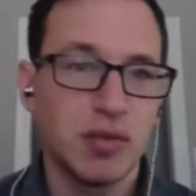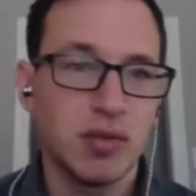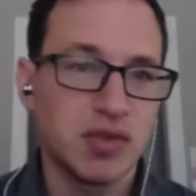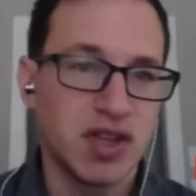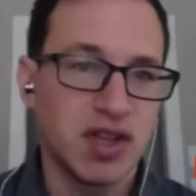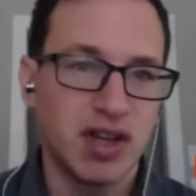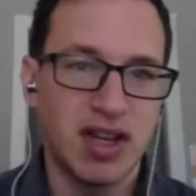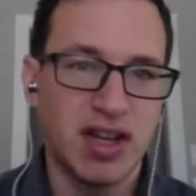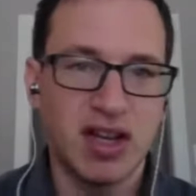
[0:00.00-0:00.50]
He
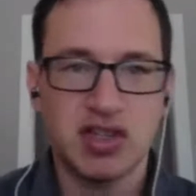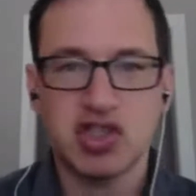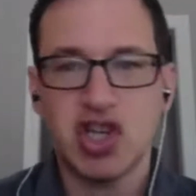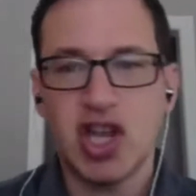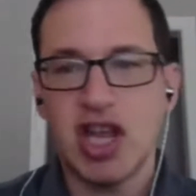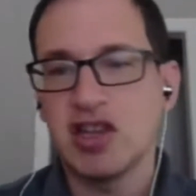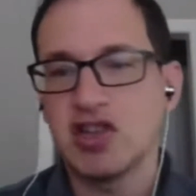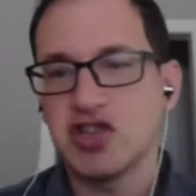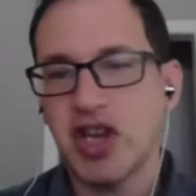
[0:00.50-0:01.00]
was going to get
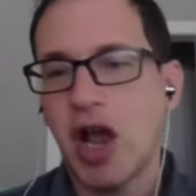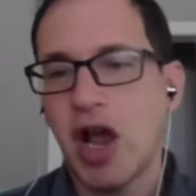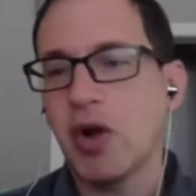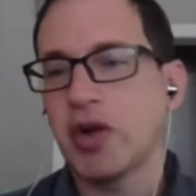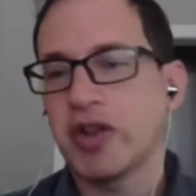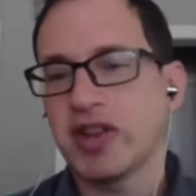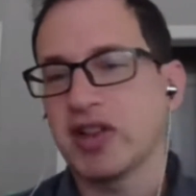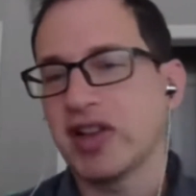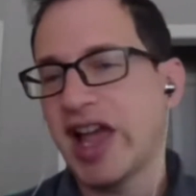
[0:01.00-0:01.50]
changed
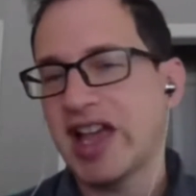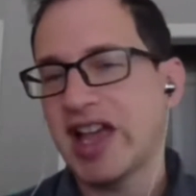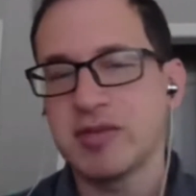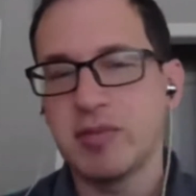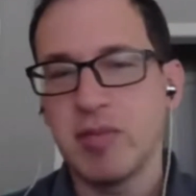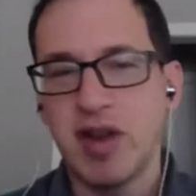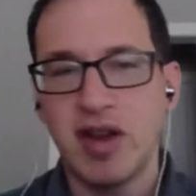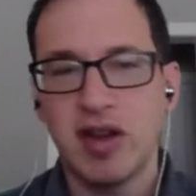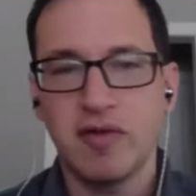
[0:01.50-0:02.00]
out at the
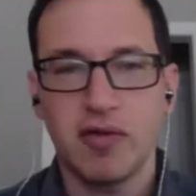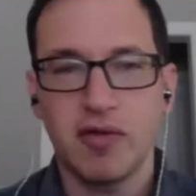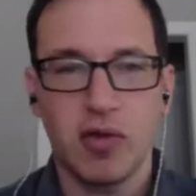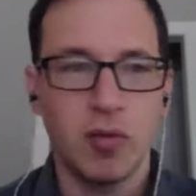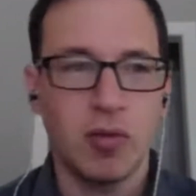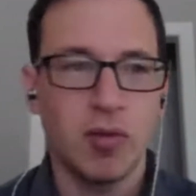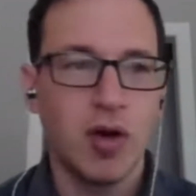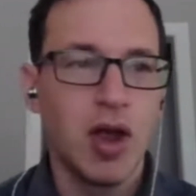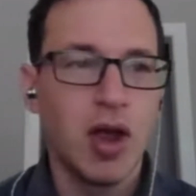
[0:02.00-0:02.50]
last minute
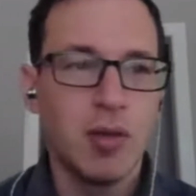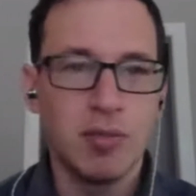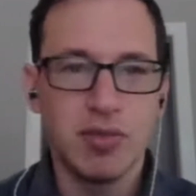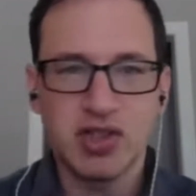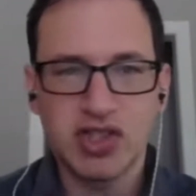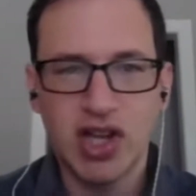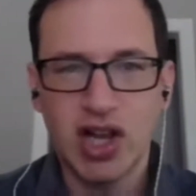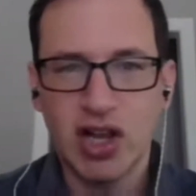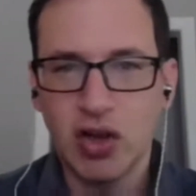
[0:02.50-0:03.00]
for
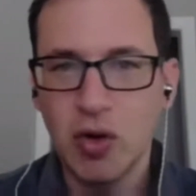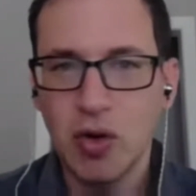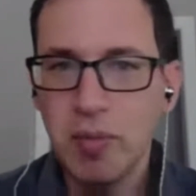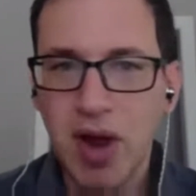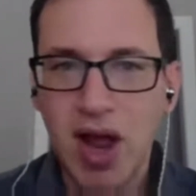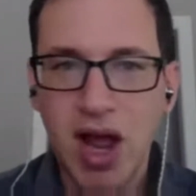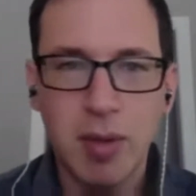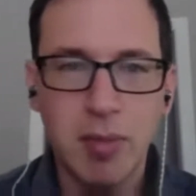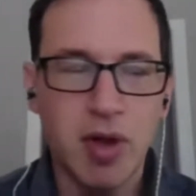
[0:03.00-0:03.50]
Michelle
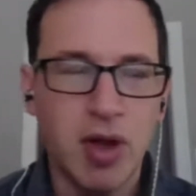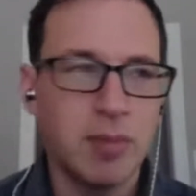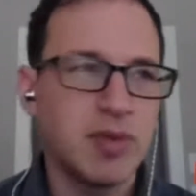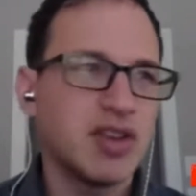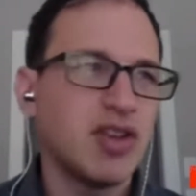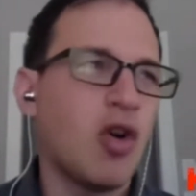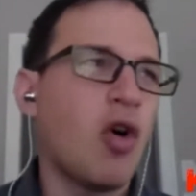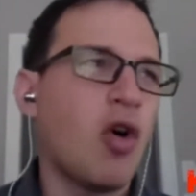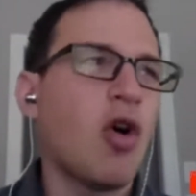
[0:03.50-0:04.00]
Obama. I
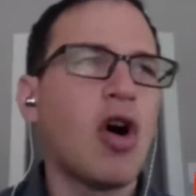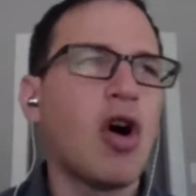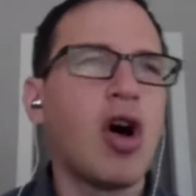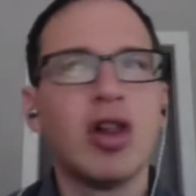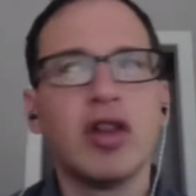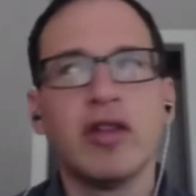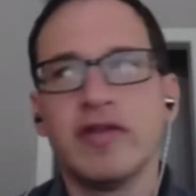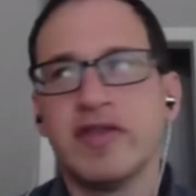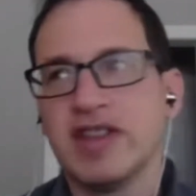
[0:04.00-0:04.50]
mean,
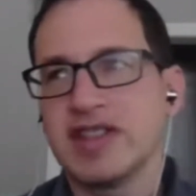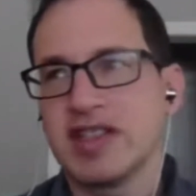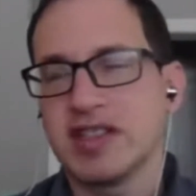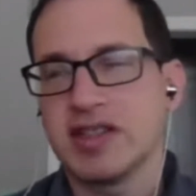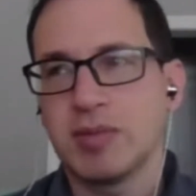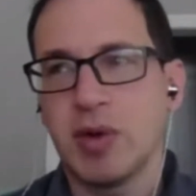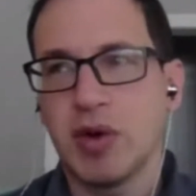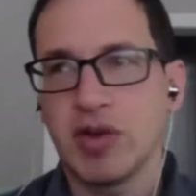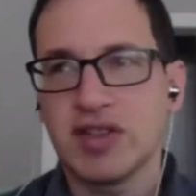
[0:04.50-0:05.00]
all of these
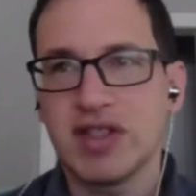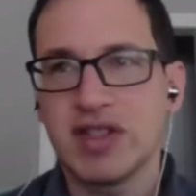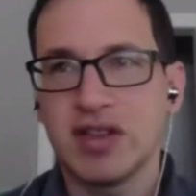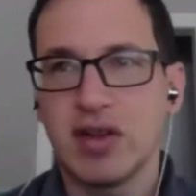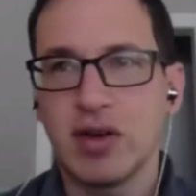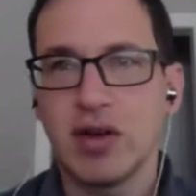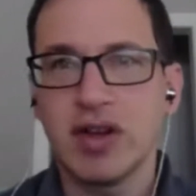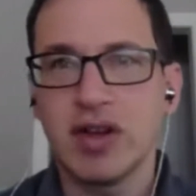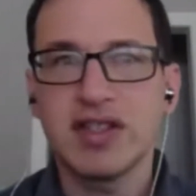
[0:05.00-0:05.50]
conspiracy
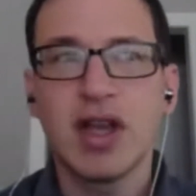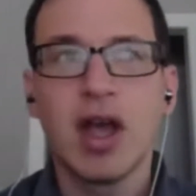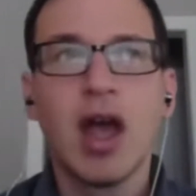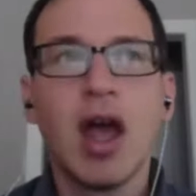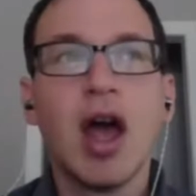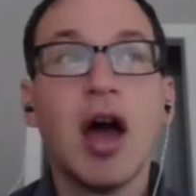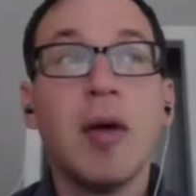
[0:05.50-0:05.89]
theories.